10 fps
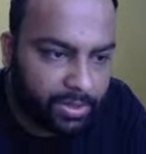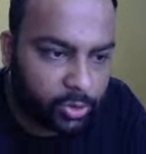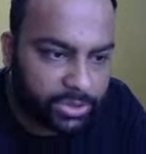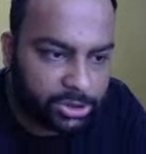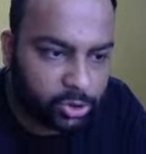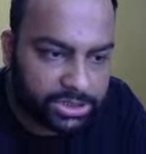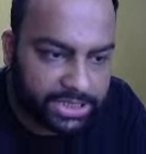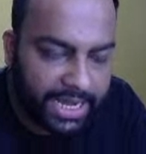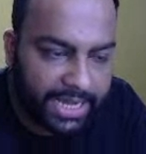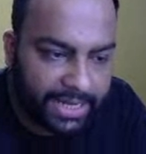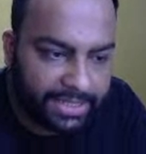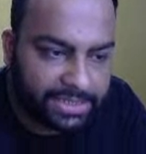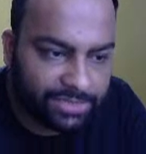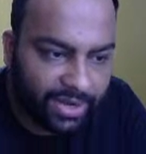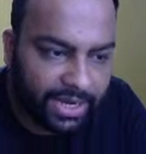So just to say that this
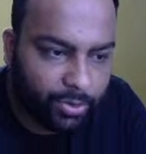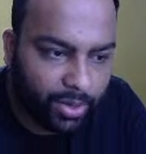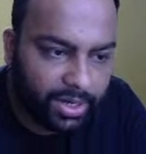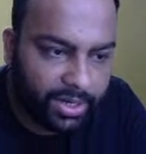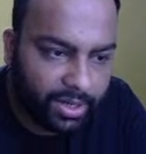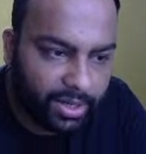is finite quantity,